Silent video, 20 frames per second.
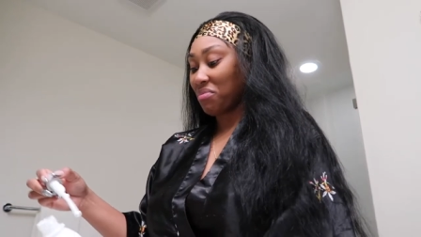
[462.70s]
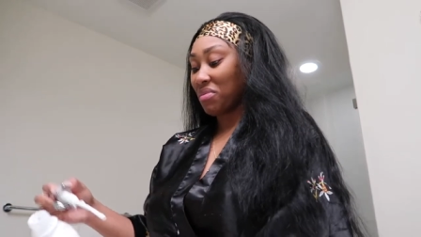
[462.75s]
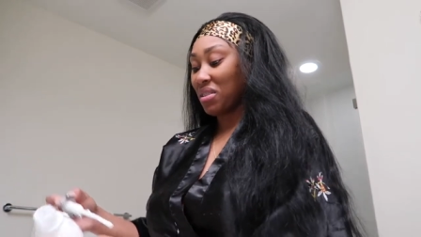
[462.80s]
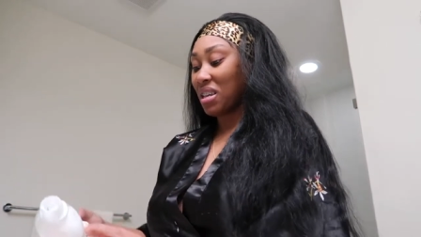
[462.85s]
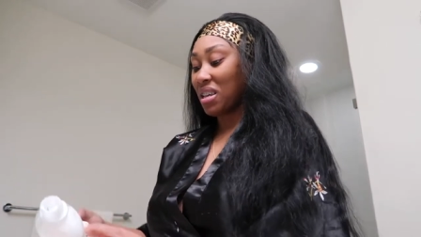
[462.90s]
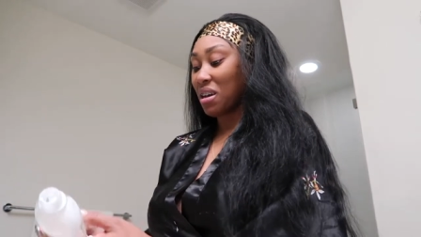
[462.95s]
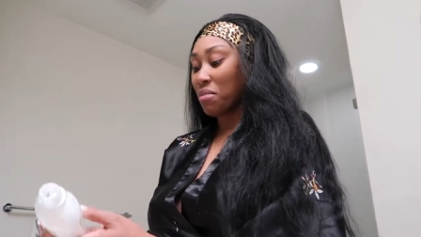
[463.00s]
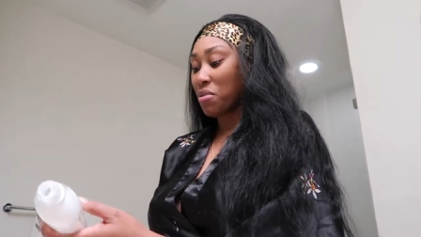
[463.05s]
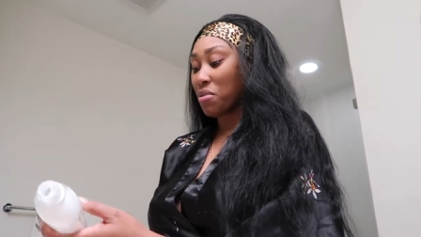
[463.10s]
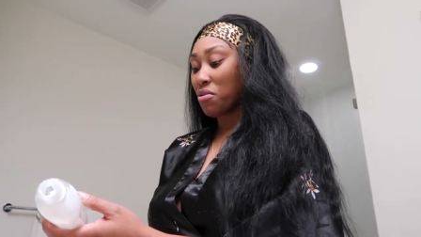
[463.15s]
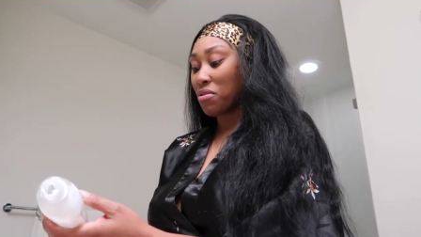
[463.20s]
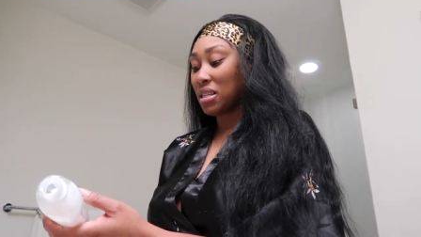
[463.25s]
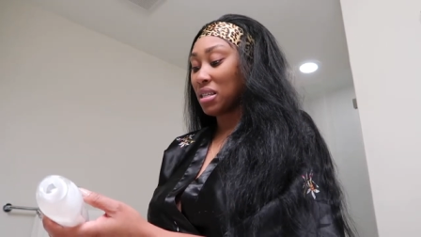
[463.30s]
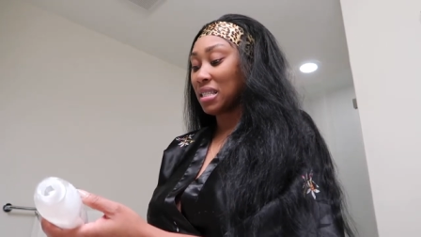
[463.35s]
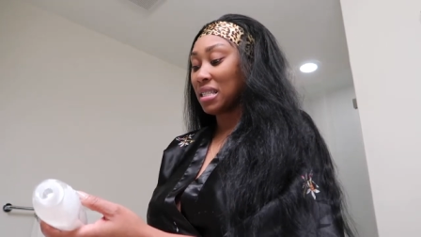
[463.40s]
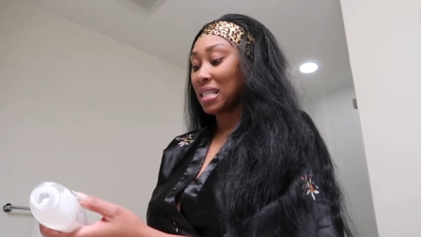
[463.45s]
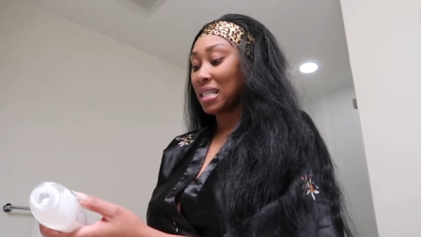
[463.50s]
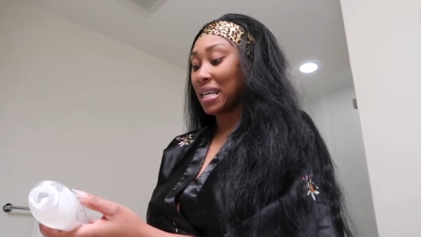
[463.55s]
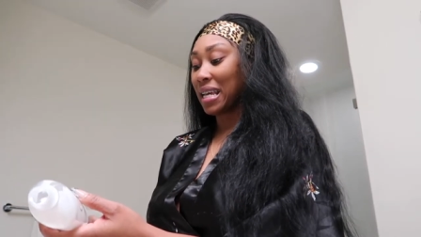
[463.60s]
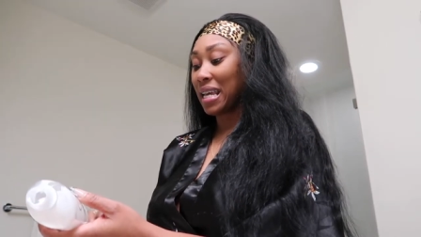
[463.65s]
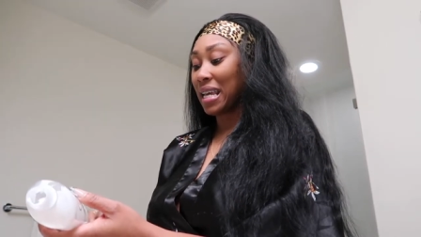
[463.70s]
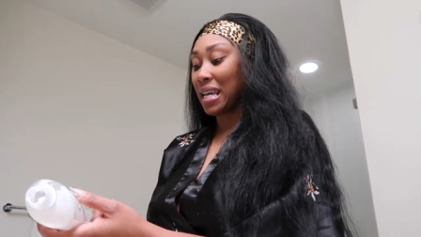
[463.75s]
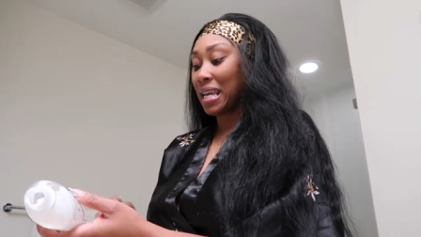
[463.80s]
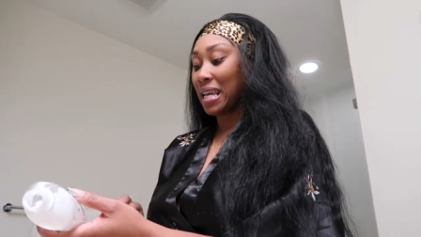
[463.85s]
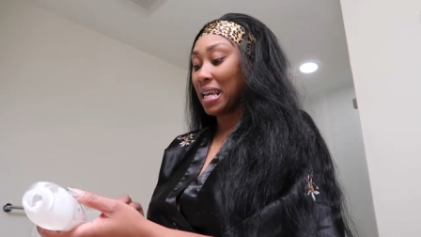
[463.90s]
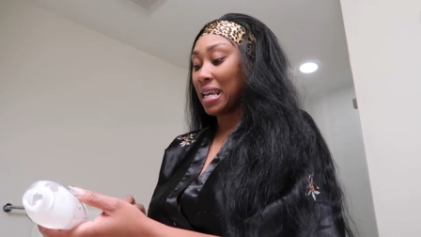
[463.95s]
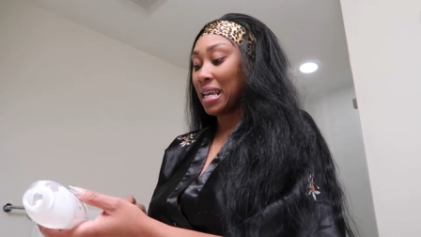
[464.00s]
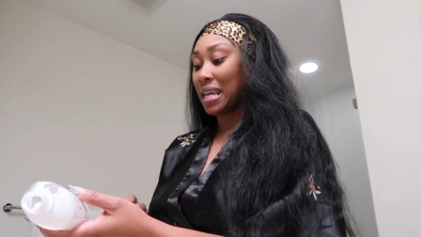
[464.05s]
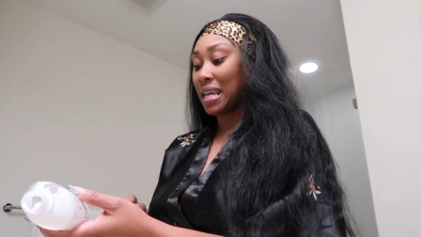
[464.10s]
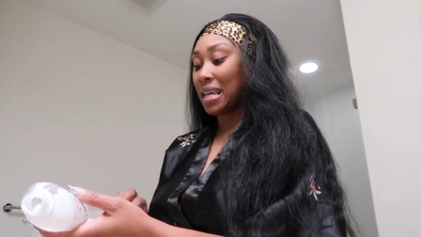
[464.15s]
Yeah, I'm always
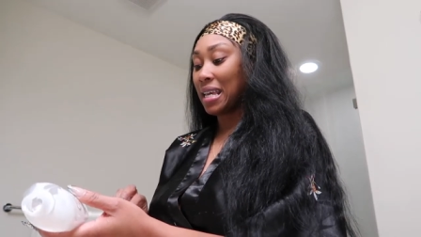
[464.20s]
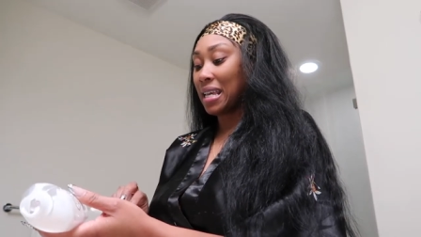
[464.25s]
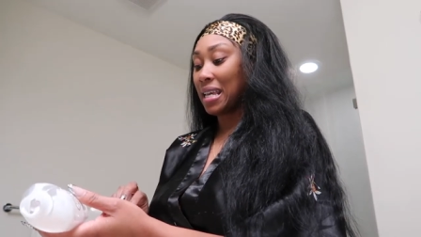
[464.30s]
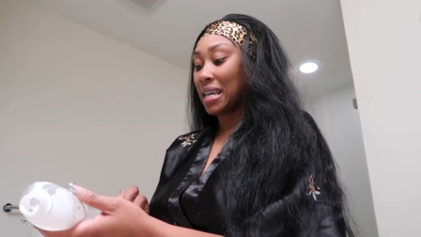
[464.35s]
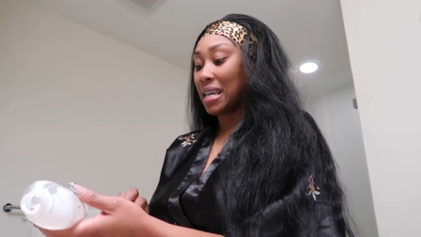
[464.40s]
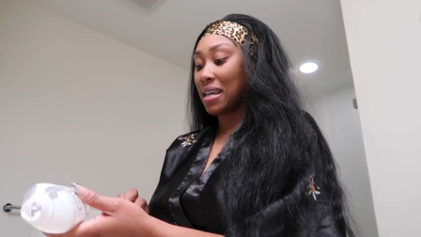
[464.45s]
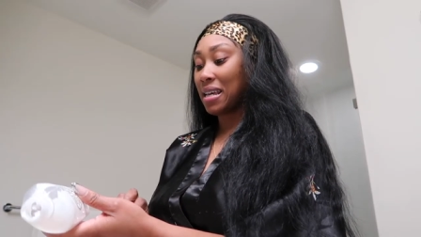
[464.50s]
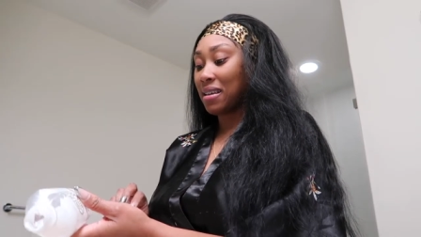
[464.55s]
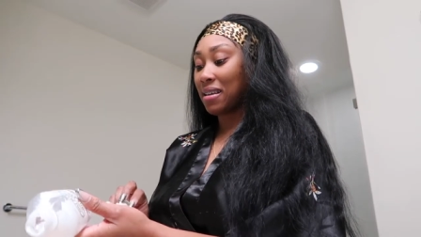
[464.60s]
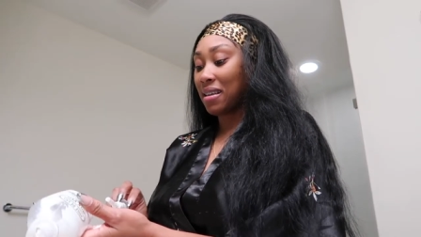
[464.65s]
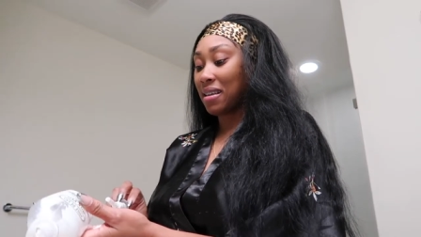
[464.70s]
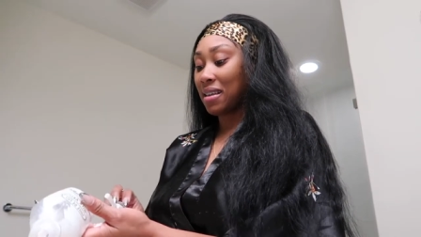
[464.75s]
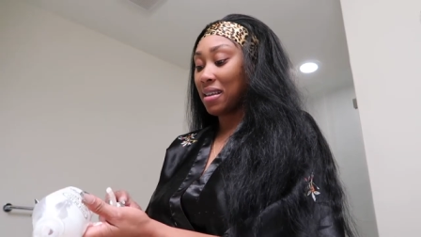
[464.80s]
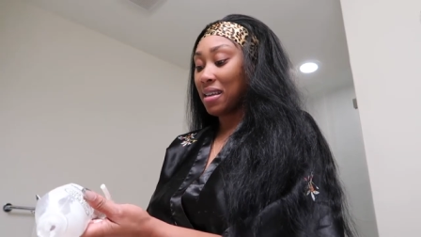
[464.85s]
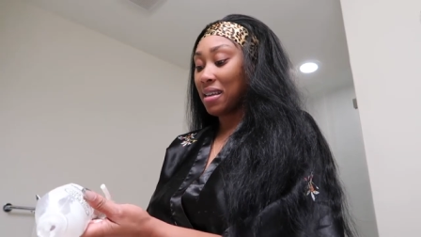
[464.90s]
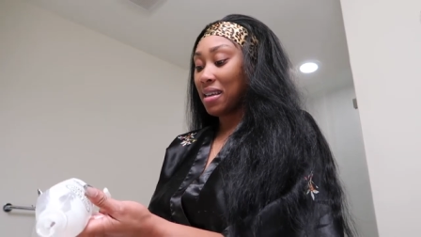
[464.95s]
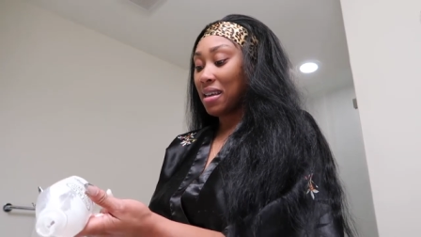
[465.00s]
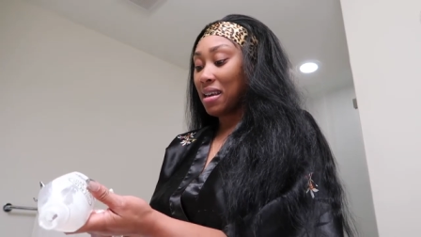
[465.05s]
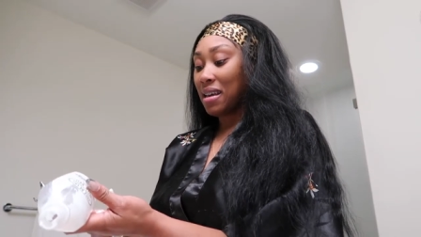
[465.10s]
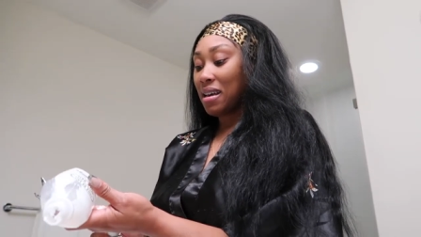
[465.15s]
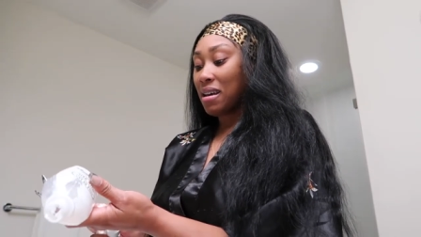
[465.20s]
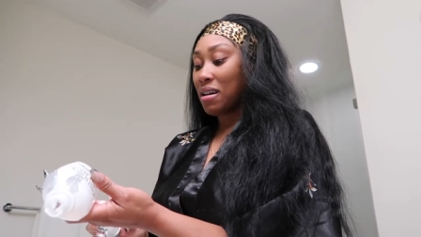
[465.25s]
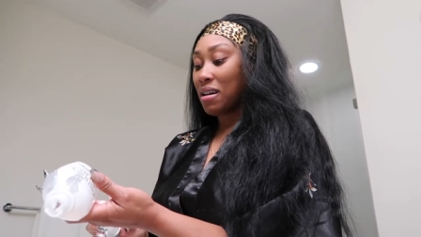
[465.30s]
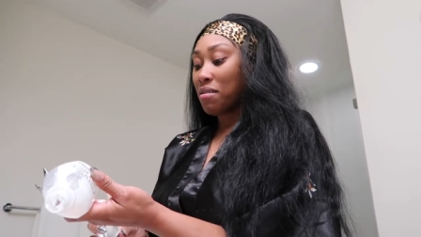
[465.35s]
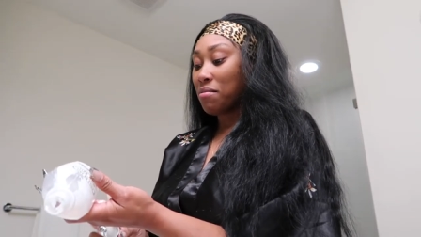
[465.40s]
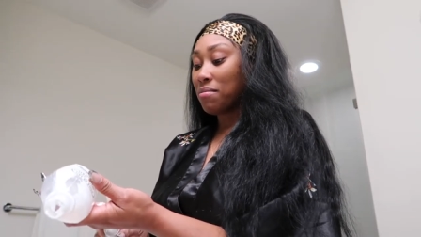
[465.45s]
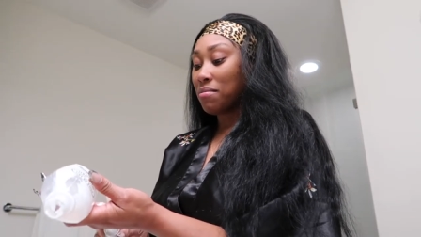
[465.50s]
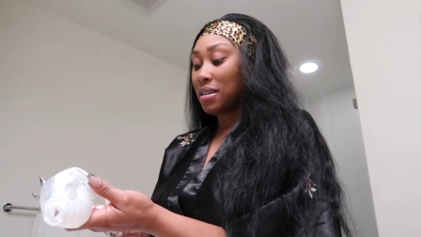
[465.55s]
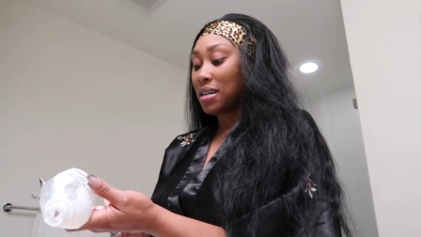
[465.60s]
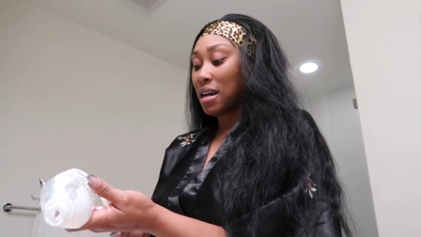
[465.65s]
late,
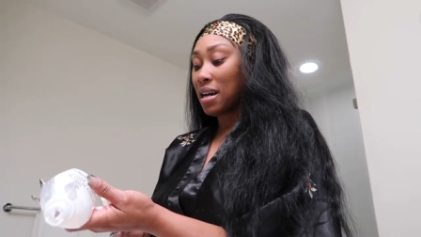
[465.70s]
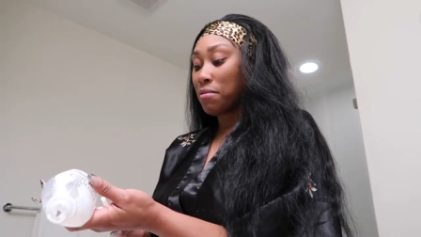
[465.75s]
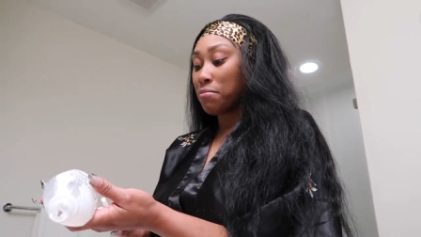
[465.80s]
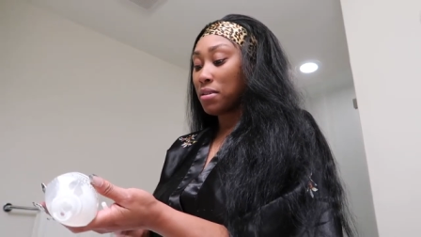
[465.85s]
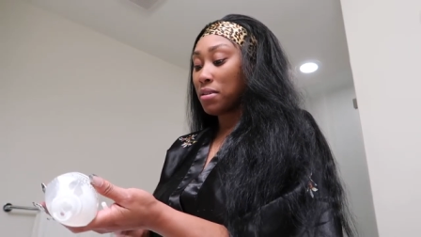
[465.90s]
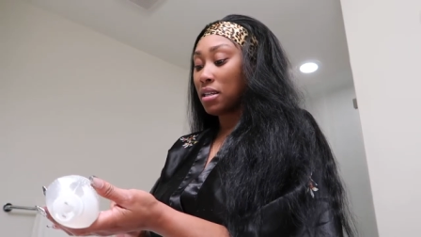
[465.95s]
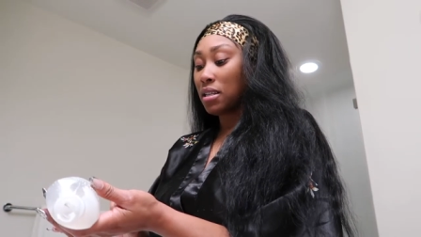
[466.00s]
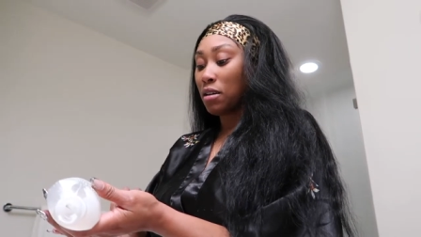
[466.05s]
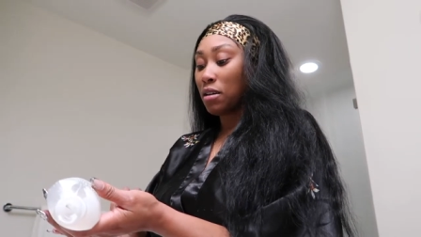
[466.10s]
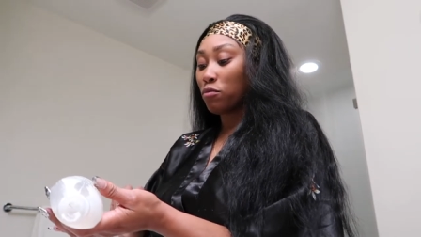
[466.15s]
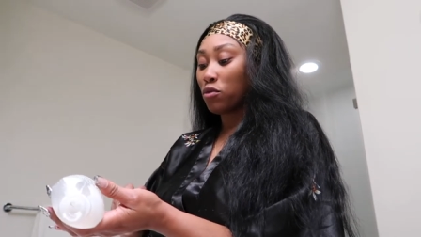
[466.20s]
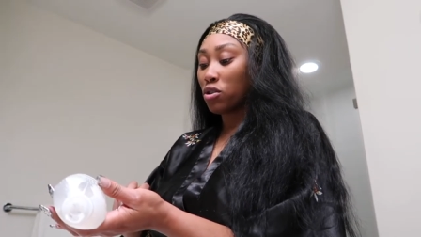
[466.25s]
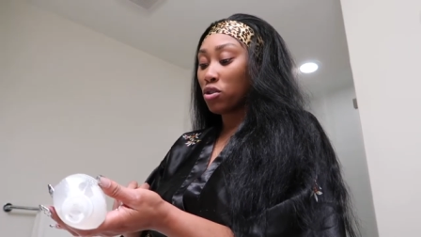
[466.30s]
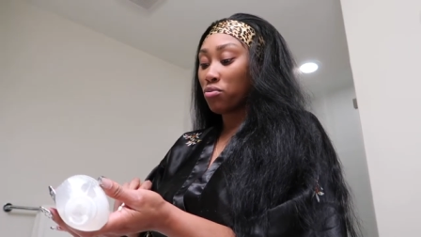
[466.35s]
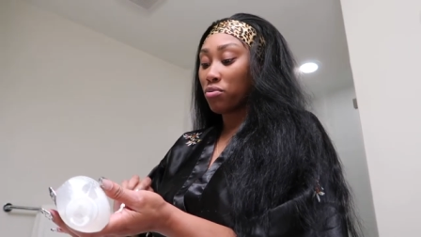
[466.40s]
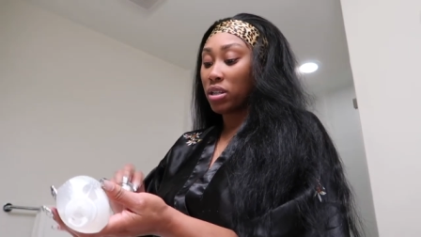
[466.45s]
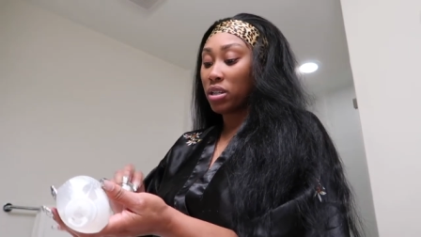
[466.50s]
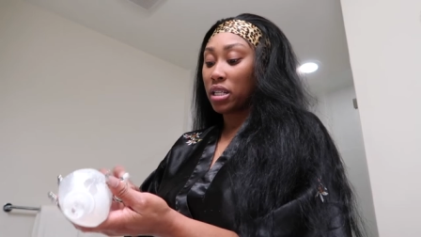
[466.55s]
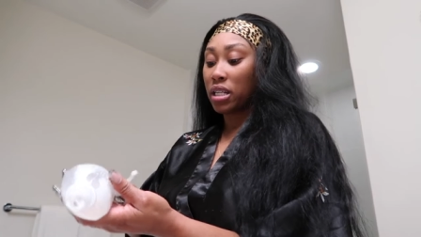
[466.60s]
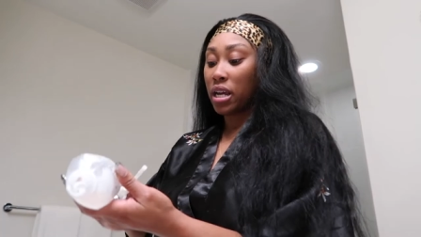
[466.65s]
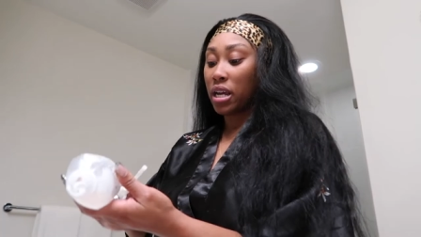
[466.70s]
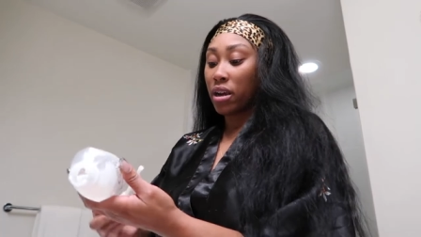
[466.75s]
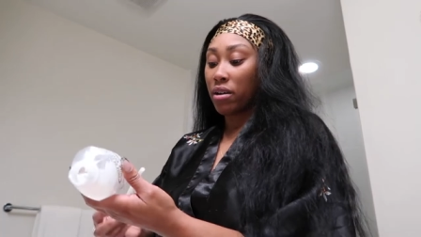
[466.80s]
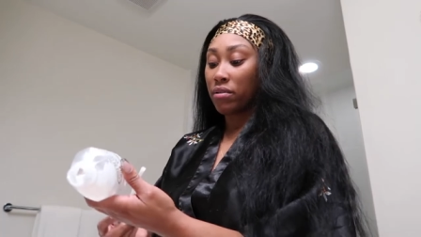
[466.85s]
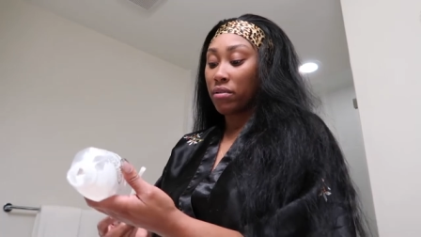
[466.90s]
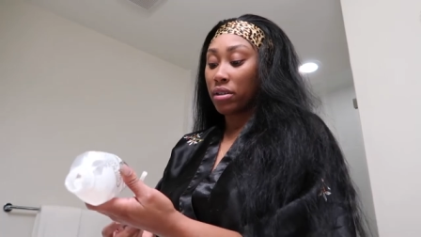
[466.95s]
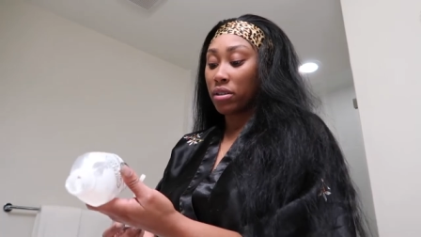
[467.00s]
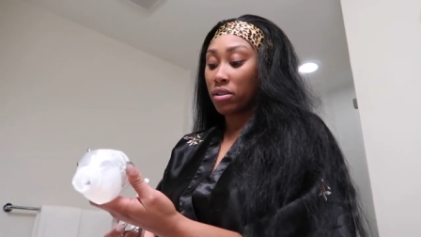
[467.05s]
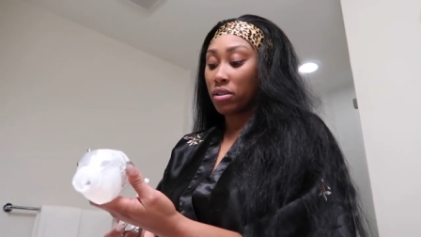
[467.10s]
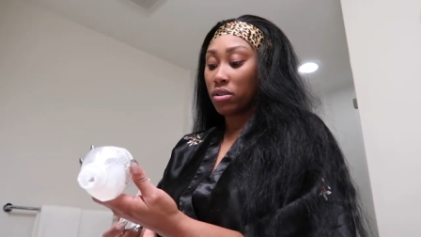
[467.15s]
but I mean, I'm just running
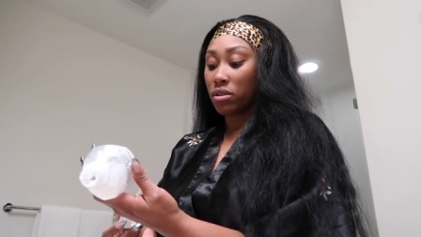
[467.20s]
errands,